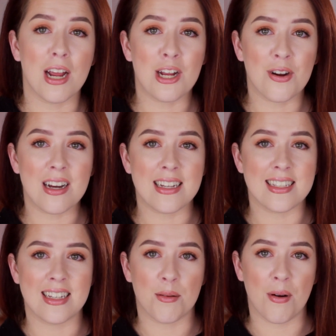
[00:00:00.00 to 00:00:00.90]
great
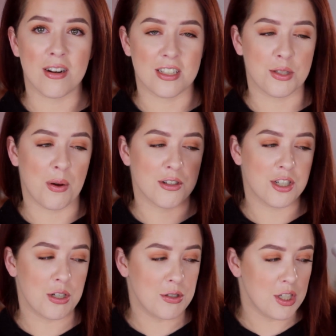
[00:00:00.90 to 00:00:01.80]
ingredients in their products as well
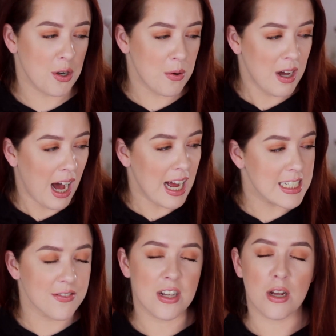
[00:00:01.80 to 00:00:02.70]
too. So I
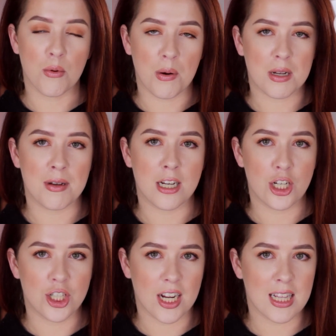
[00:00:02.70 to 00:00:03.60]
definitely would
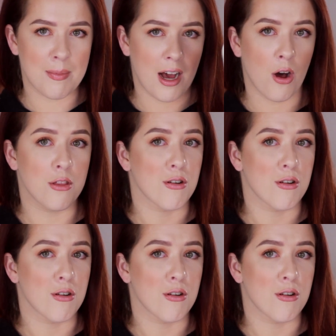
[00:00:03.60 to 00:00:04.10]
recommend checking them out.